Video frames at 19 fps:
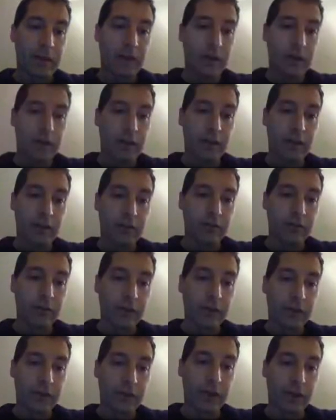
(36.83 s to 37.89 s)
E for
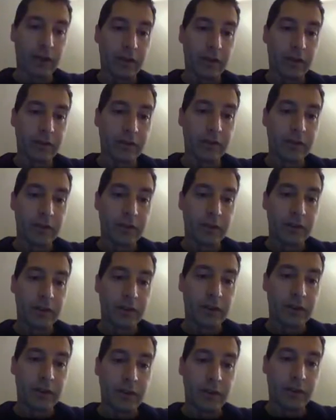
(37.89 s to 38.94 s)
the cell
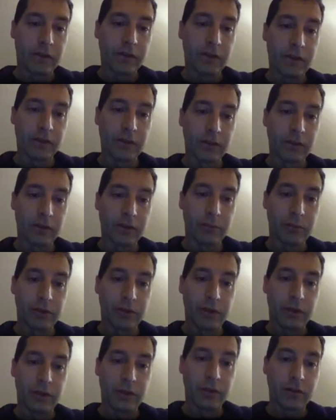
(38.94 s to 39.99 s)
is still going to
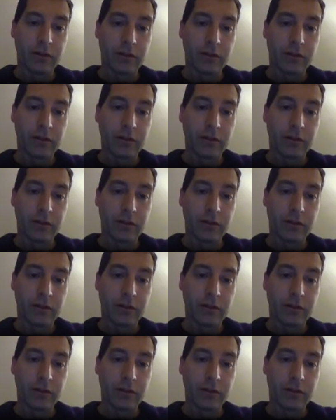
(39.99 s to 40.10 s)
be